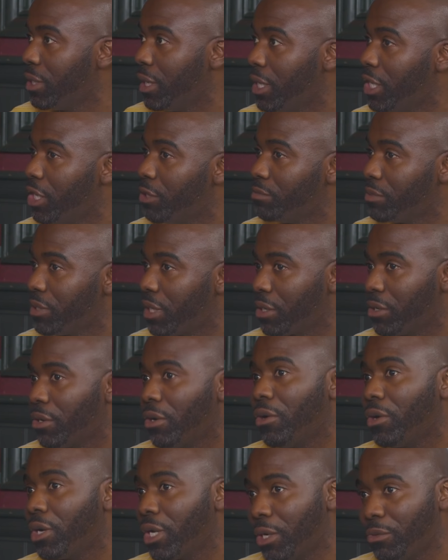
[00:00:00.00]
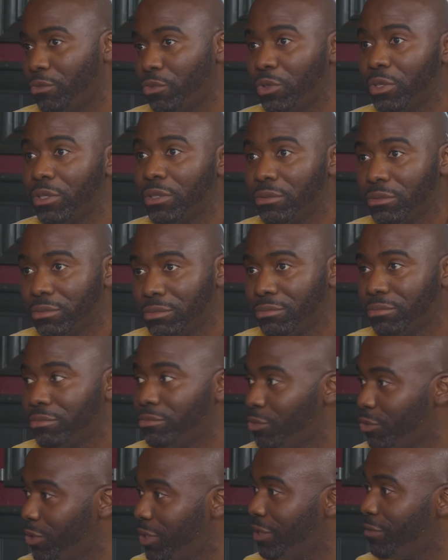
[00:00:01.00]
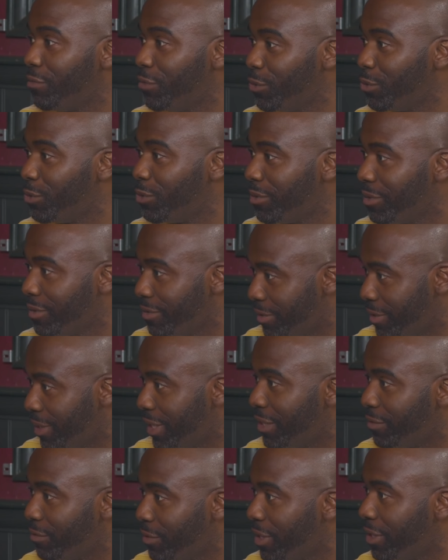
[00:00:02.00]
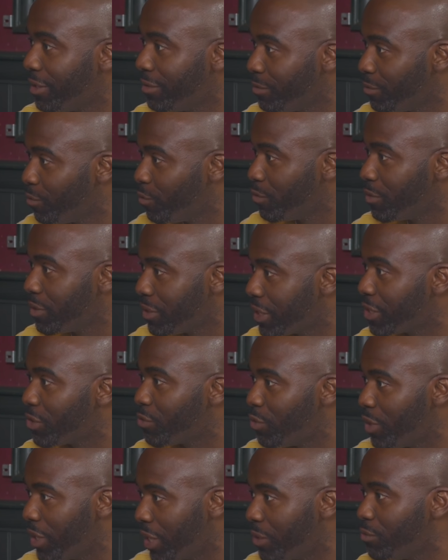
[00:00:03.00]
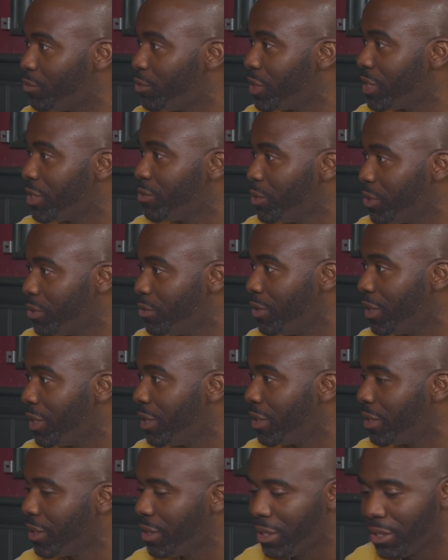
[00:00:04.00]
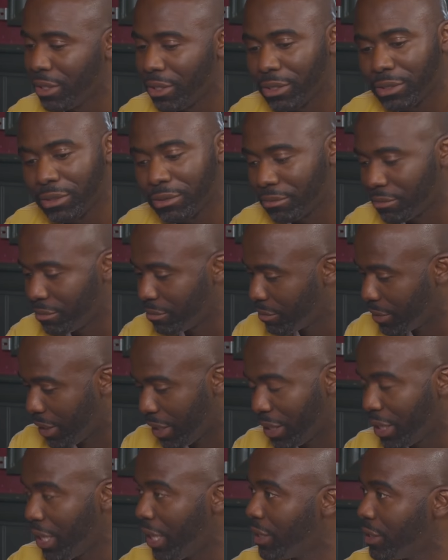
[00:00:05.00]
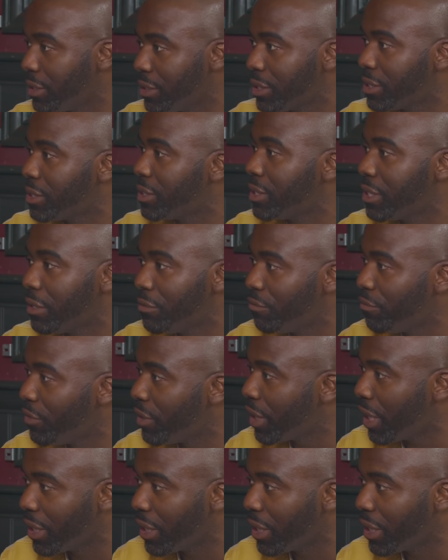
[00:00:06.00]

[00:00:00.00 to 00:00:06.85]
Liam's like, "Okay, we we'll give you another six weeks and we'll see where you are." Yeah. And again, that's the same thing.